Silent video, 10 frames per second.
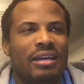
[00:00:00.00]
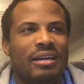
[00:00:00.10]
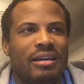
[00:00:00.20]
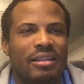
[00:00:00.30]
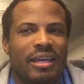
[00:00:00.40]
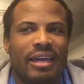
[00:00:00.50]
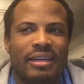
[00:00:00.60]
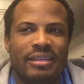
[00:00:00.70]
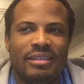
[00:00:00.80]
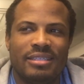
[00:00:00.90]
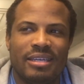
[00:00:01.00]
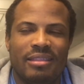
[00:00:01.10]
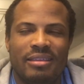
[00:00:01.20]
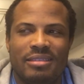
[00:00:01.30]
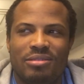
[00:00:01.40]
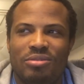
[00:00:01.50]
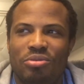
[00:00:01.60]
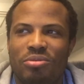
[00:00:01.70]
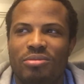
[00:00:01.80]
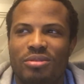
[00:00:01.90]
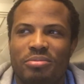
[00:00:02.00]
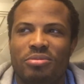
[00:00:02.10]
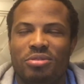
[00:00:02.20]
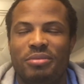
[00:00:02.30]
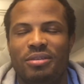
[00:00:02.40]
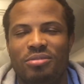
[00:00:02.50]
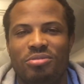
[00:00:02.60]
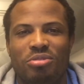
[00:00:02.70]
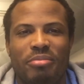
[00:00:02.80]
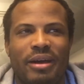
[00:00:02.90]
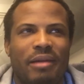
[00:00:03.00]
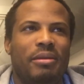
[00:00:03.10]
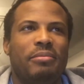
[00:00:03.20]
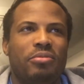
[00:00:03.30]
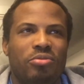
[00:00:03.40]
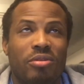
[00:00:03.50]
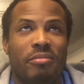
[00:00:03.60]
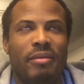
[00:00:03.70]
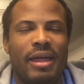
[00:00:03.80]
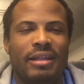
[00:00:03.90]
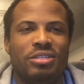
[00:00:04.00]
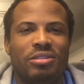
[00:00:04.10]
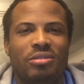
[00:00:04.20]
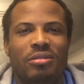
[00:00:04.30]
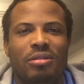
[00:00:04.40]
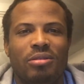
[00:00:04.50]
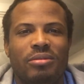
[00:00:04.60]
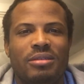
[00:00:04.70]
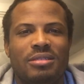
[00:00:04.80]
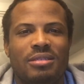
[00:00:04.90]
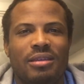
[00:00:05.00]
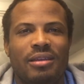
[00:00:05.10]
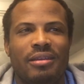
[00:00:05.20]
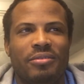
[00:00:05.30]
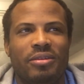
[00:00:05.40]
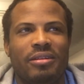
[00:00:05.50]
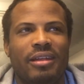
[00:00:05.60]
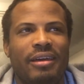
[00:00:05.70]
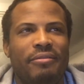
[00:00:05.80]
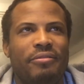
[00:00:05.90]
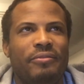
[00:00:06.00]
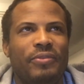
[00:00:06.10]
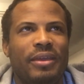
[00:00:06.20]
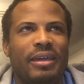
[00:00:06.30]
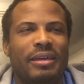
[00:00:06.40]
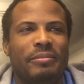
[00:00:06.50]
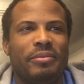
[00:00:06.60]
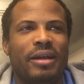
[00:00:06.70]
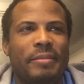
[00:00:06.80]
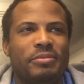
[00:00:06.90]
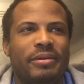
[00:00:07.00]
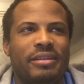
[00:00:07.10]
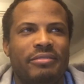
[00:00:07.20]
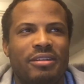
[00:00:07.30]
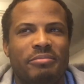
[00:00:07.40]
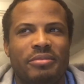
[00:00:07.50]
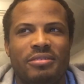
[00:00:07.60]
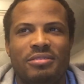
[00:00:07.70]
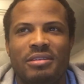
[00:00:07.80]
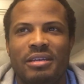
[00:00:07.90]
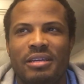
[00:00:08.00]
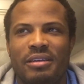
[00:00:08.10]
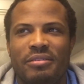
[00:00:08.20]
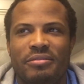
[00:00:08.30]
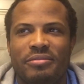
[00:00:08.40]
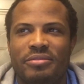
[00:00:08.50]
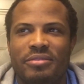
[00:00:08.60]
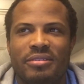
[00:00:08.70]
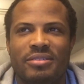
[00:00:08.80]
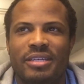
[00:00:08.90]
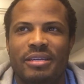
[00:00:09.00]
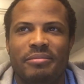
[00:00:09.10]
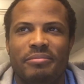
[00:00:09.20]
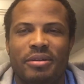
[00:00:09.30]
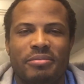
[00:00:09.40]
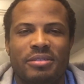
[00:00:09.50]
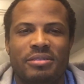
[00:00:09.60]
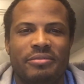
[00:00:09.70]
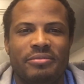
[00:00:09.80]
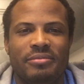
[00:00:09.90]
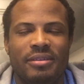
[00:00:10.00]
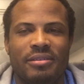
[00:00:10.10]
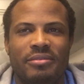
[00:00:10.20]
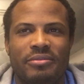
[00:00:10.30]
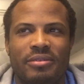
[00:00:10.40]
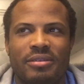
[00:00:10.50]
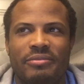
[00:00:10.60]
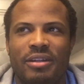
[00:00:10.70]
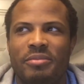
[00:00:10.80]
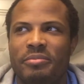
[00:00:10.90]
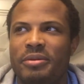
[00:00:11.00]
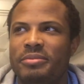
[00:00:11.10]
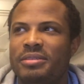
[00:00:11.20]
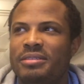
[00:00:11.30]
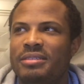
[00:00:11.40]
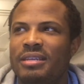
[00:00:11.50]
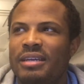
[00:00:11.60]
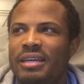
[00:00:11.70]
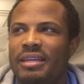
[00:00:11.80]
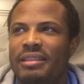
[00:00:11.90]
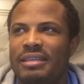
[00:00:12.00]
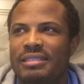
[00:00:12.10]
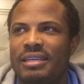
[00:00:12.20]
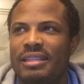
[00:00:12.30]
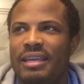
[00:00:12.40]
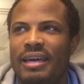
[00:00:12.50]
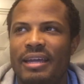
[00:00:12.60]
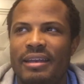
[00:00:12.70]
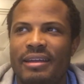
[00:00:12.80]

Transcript: The idea is that this tool is supposed to be used by people who are managing Lewis in real life, and perhaps by developers for the same purposes of, for development purposes and things like that.